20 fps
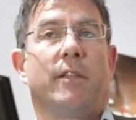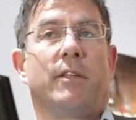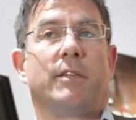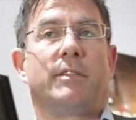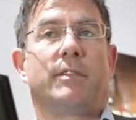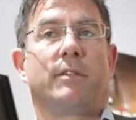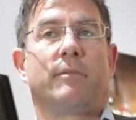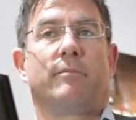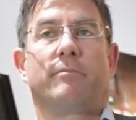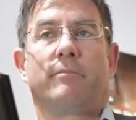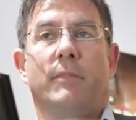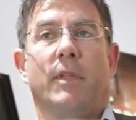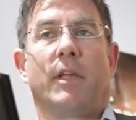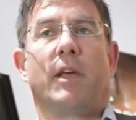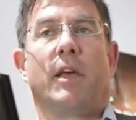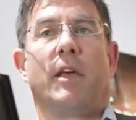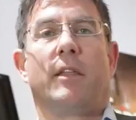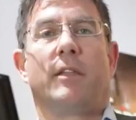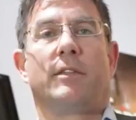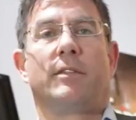the,
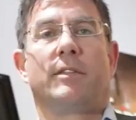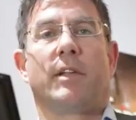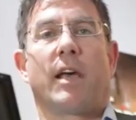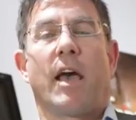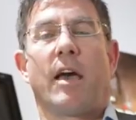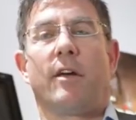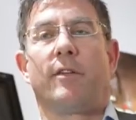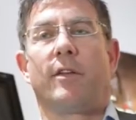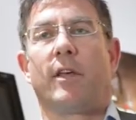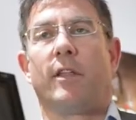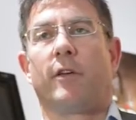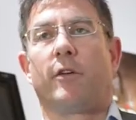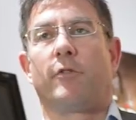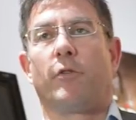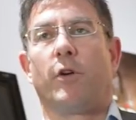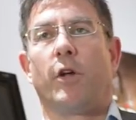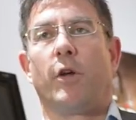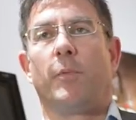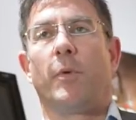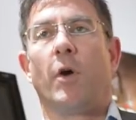hear the sound, hear the
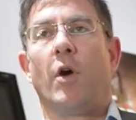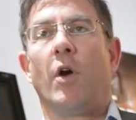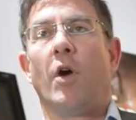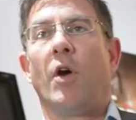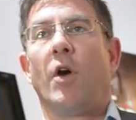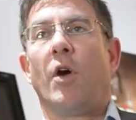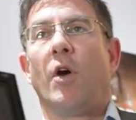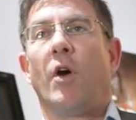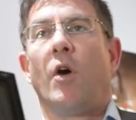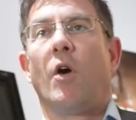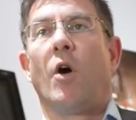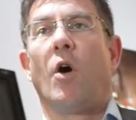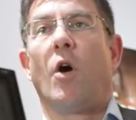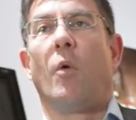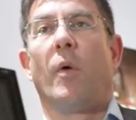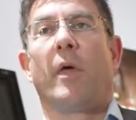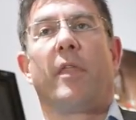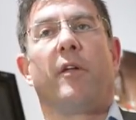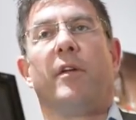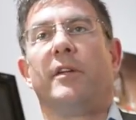group,
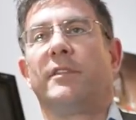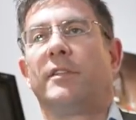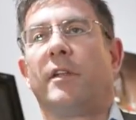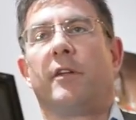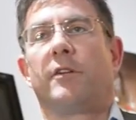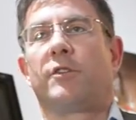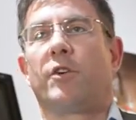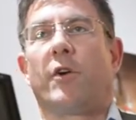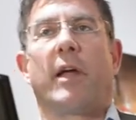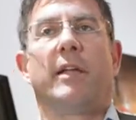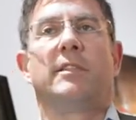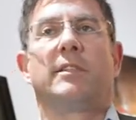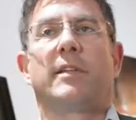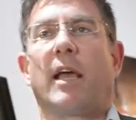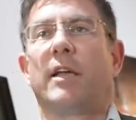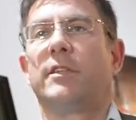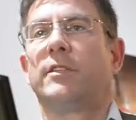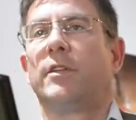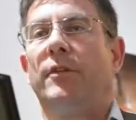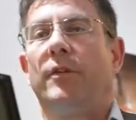or whether it's in a train
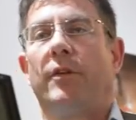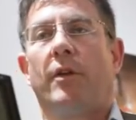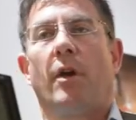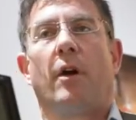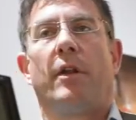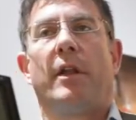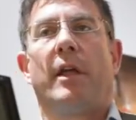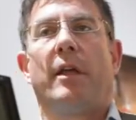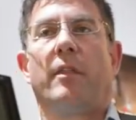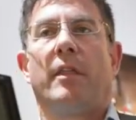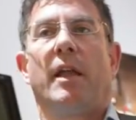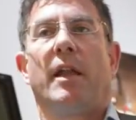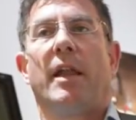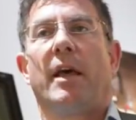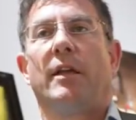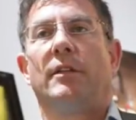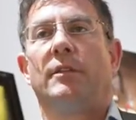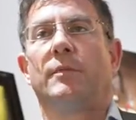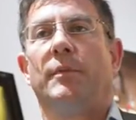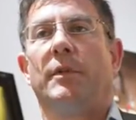station you can't hear the
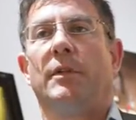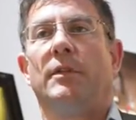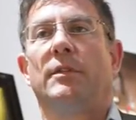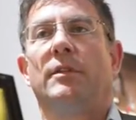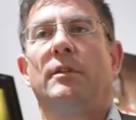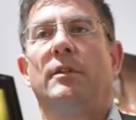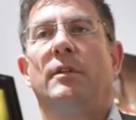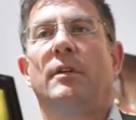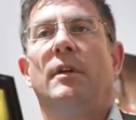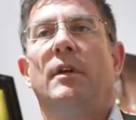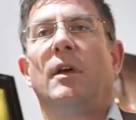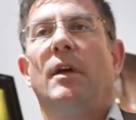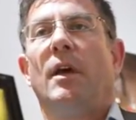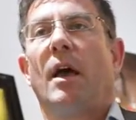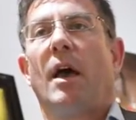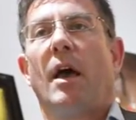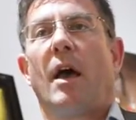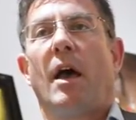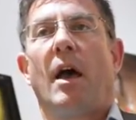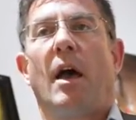announcement.
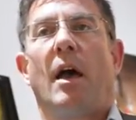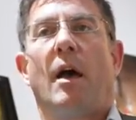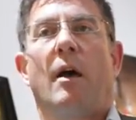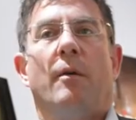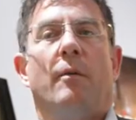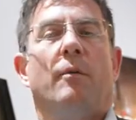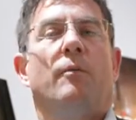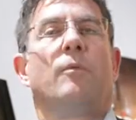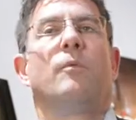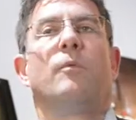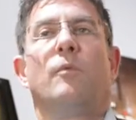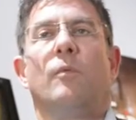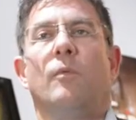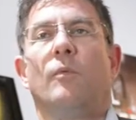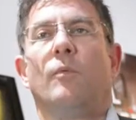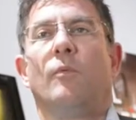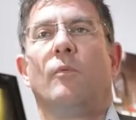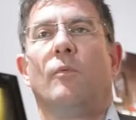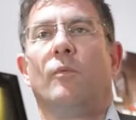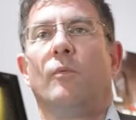Uh,
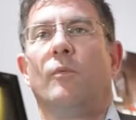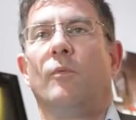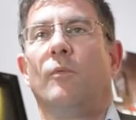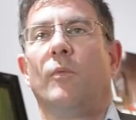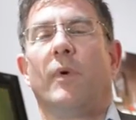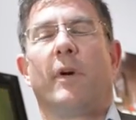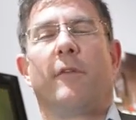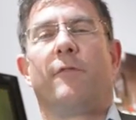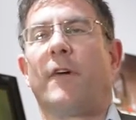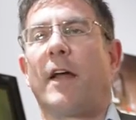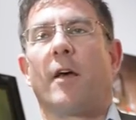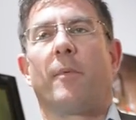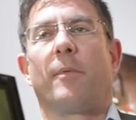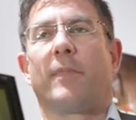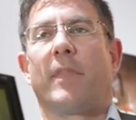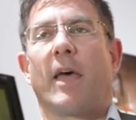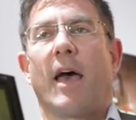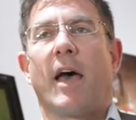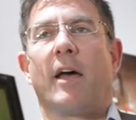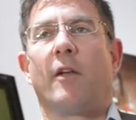we're fed up
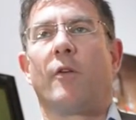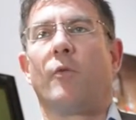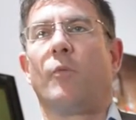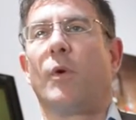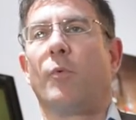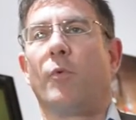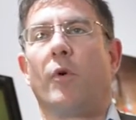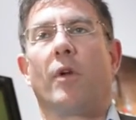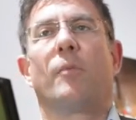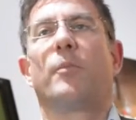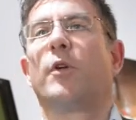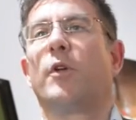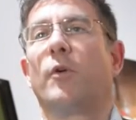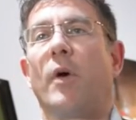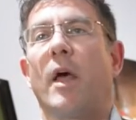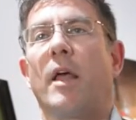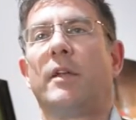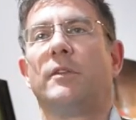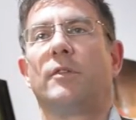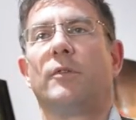with that and we want to put
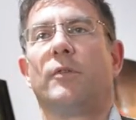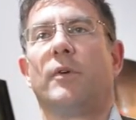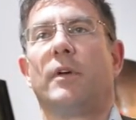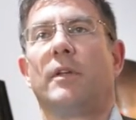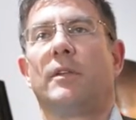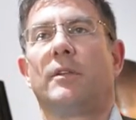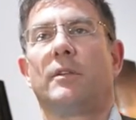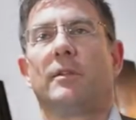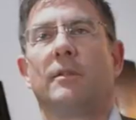an end to it.